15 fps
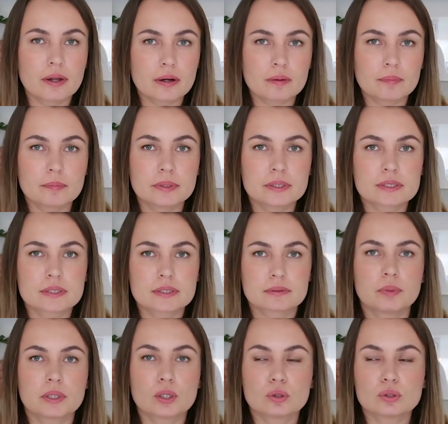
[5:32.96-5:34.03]
therapist
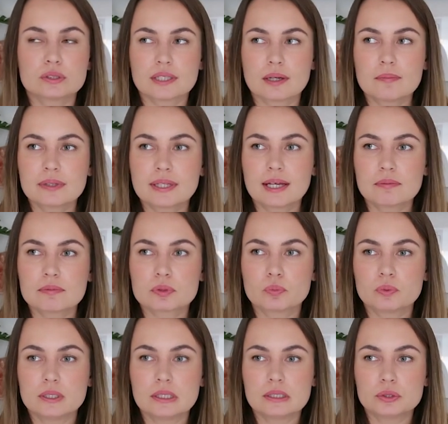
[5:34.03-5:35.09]
because sometimes
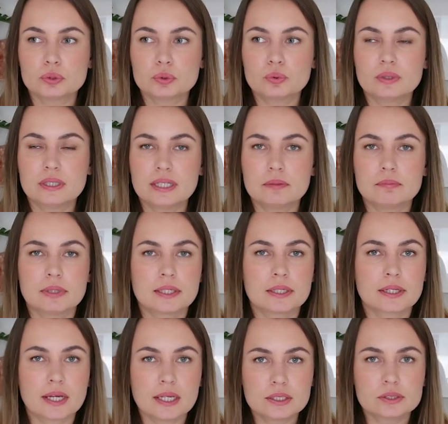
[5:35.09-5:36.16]
we do need
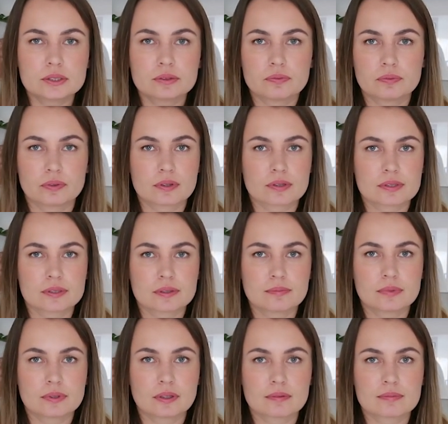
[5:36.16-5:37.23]
medication for our
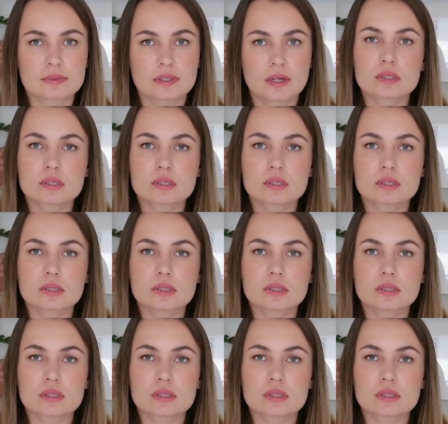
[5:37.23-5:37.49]
symptoms